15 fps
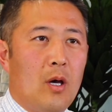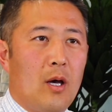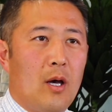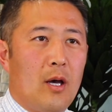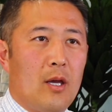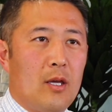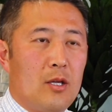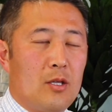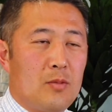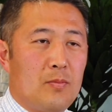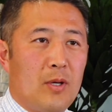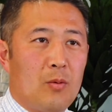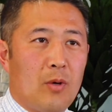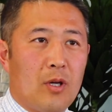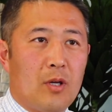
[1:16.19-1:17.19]
uh, it has
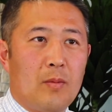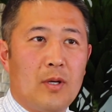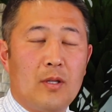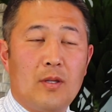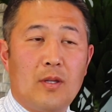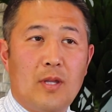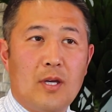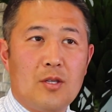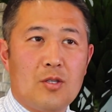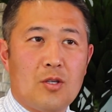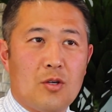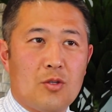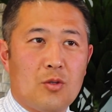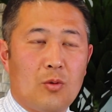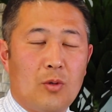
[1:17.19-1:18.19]
been recommended that they
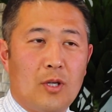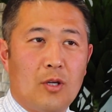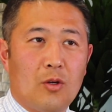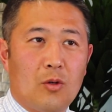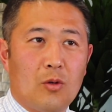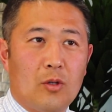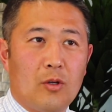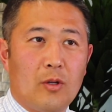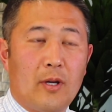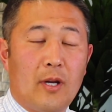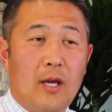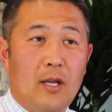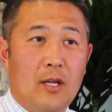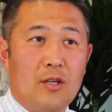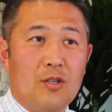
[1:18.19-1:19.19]
start screening earlier at,
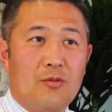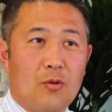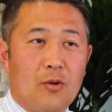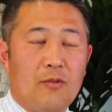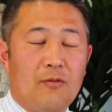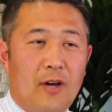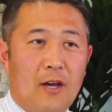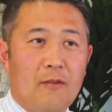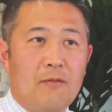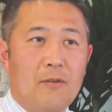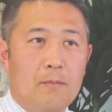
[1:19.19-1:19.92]
at age 45.